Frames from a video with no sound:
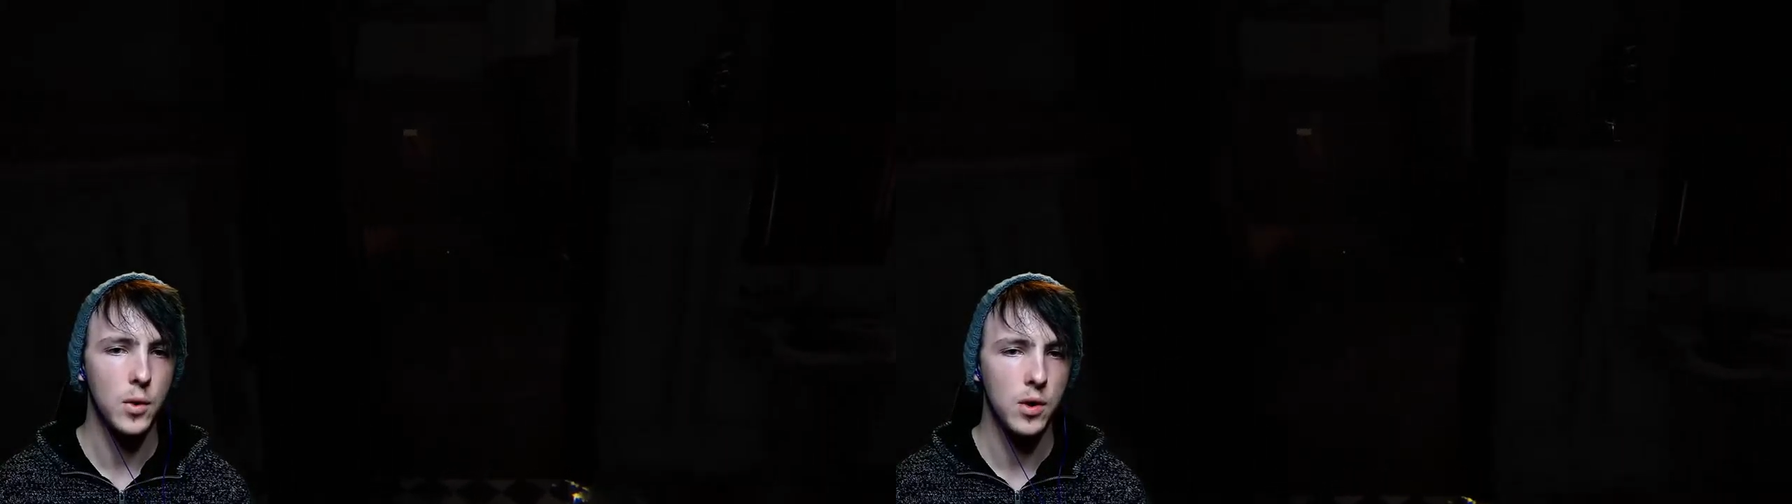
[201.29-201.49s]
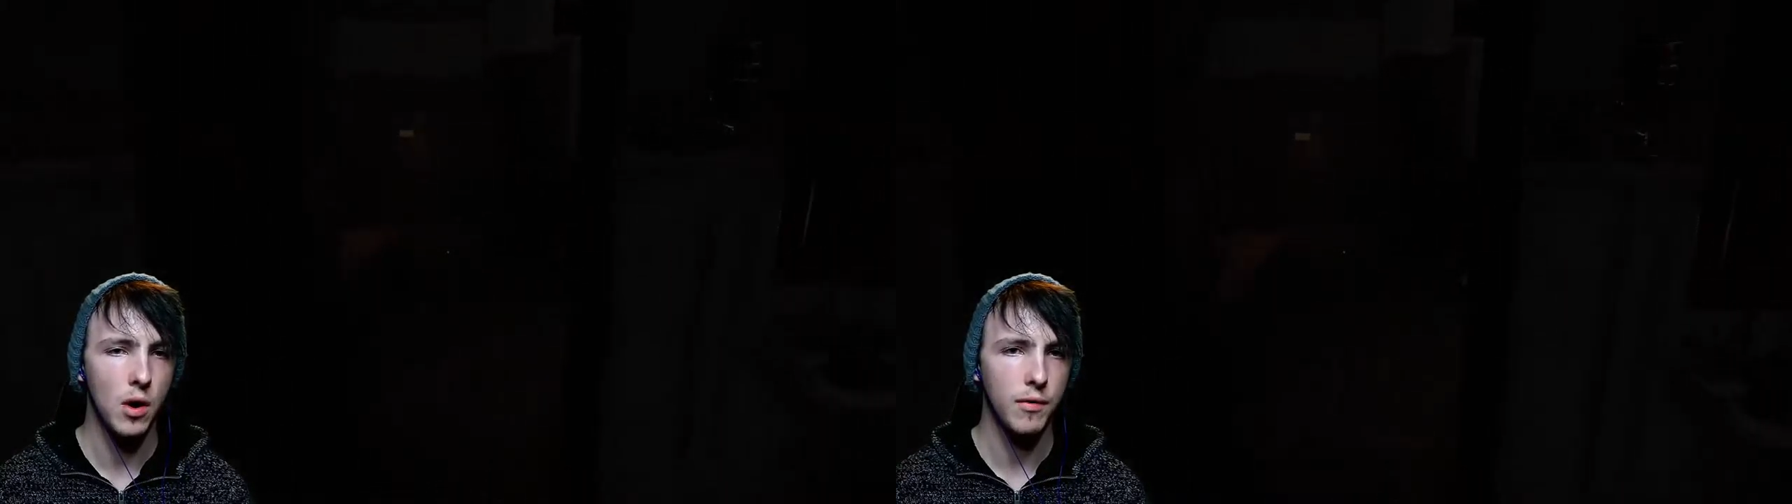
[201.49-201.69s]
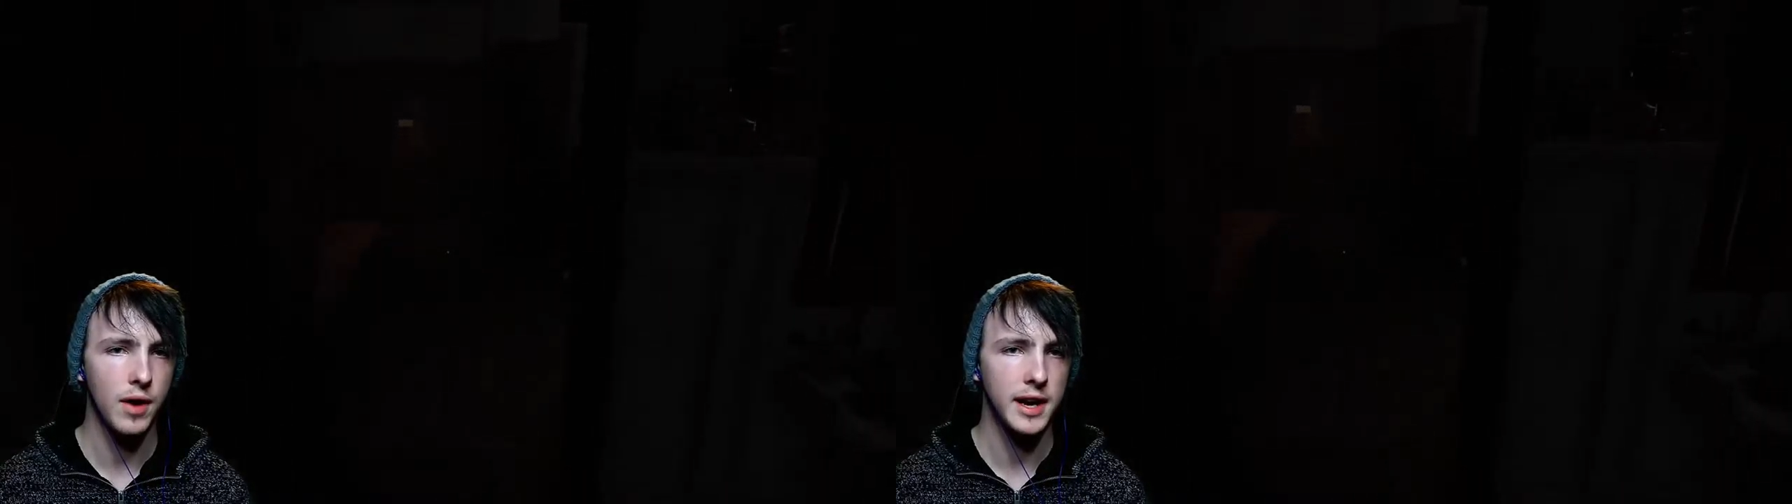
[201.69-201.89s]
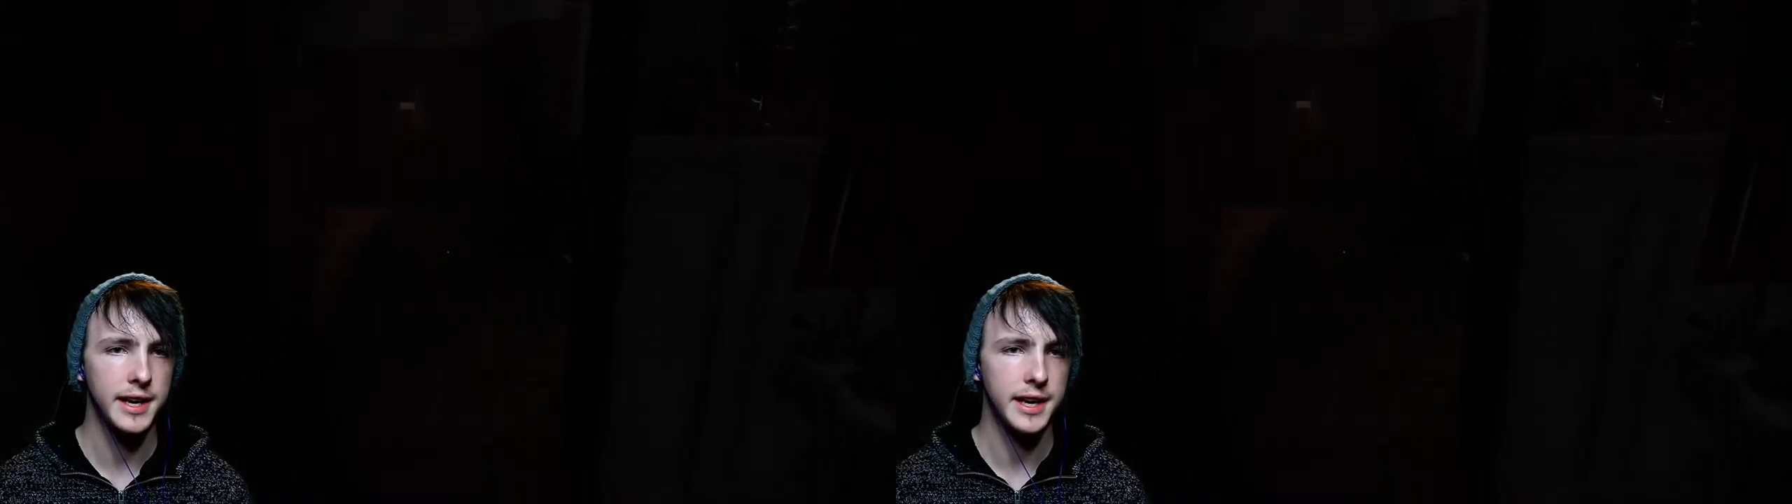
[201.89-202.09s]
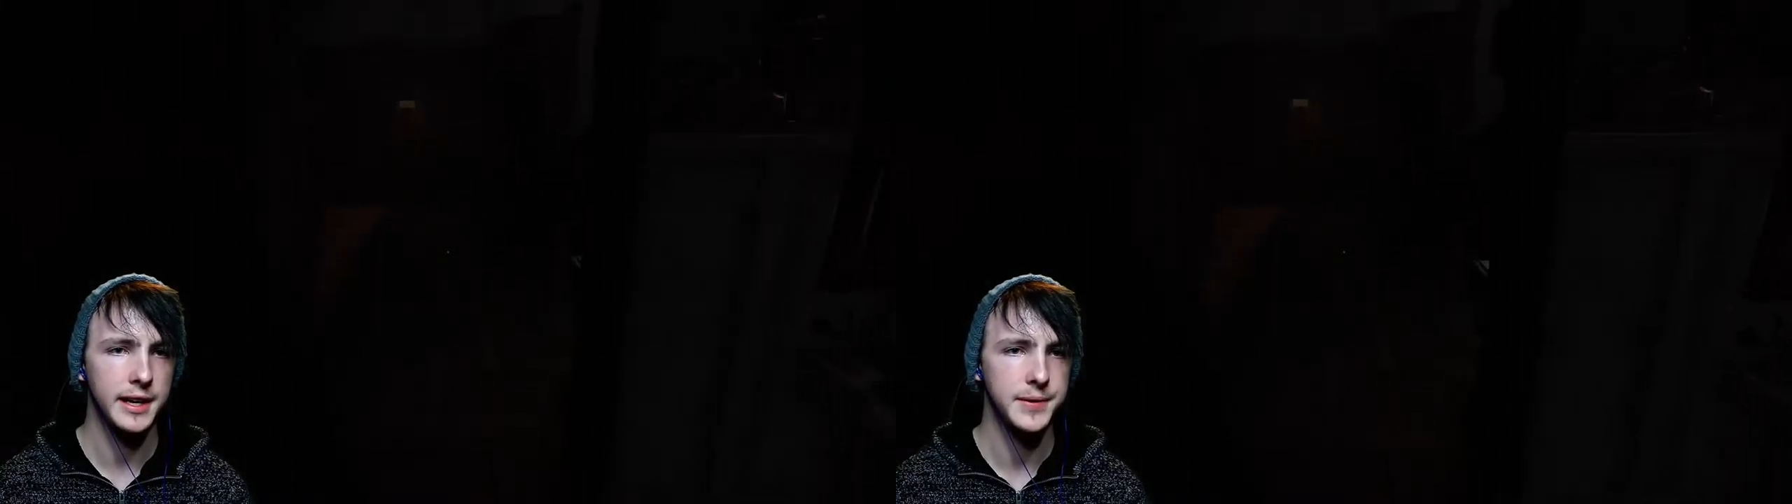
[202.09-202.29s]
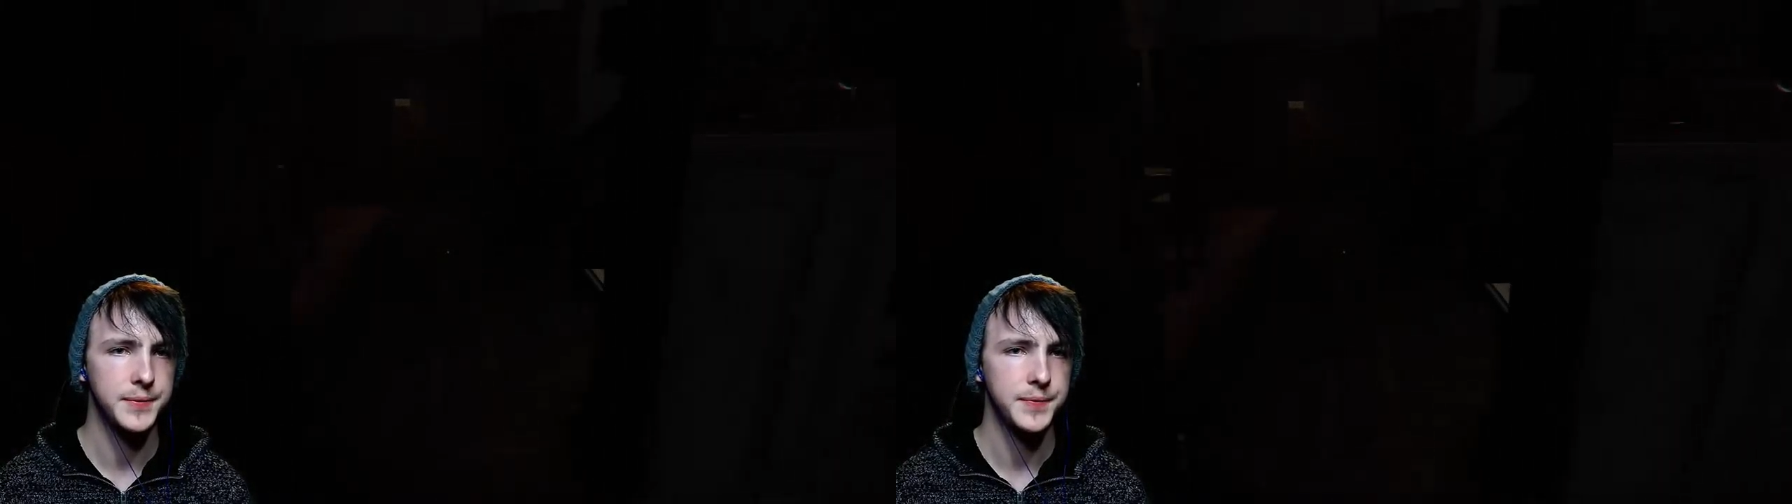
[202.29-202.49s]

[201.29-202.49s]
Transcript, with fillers: Fuck off, lightning.